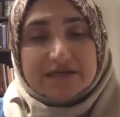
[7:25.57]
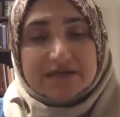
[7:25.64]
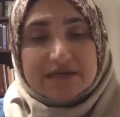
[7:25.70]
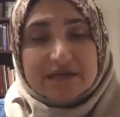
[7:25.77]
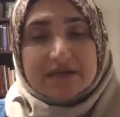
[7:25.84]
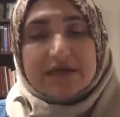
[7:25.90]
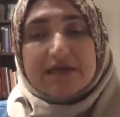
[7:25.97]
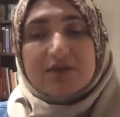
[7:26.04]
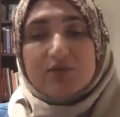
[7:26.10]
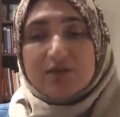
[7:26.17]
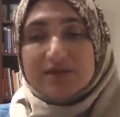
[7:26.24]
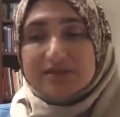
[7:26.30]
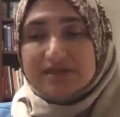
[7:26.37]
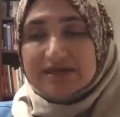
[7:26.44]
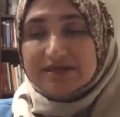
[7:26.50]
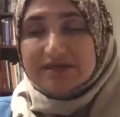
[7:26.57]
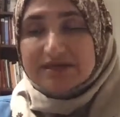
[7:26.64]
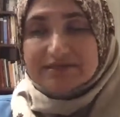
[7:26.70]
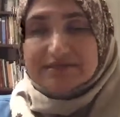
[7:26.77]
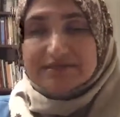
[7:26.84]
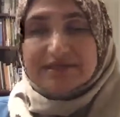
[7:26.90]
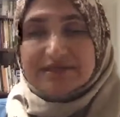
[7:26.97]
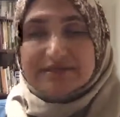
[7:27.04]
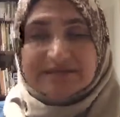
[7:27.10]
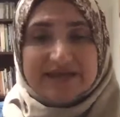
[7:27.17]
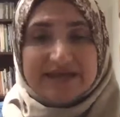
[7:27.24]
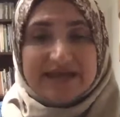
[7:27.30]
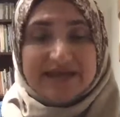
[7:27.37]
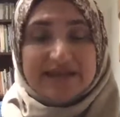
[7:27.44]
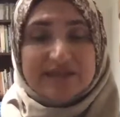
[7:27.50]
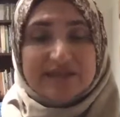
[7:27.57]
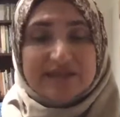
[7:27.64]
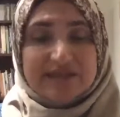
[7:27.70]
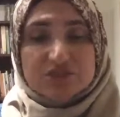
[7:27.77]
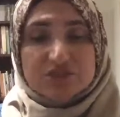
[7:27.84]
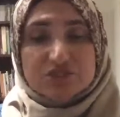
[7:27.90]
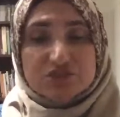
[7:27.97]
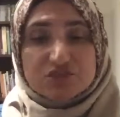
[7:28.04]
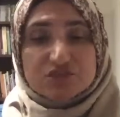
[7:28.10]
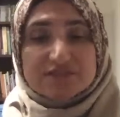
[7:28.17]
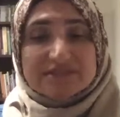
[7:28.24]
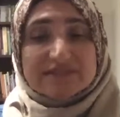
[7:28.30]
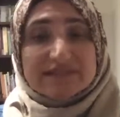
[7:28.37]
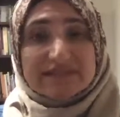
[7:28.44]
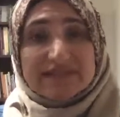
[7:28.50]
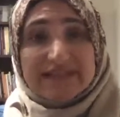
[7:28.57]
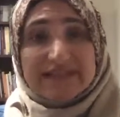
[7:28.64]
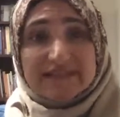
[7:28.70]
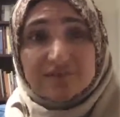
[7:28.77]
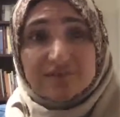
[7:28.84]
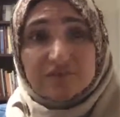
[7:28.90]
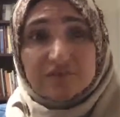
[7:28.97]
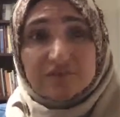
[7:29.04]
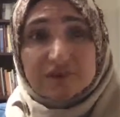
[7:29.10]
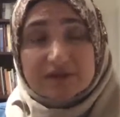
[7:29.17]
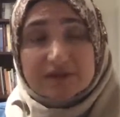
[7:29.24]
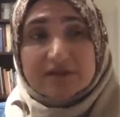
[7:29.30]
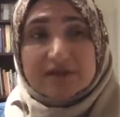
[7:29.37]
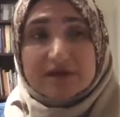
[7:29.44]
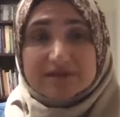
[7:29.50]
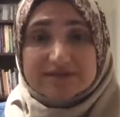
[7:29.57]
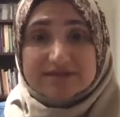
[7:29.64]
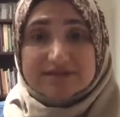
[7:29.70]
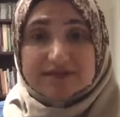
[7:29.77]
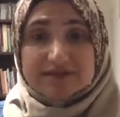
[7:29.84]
And what that is that they choose life, not death.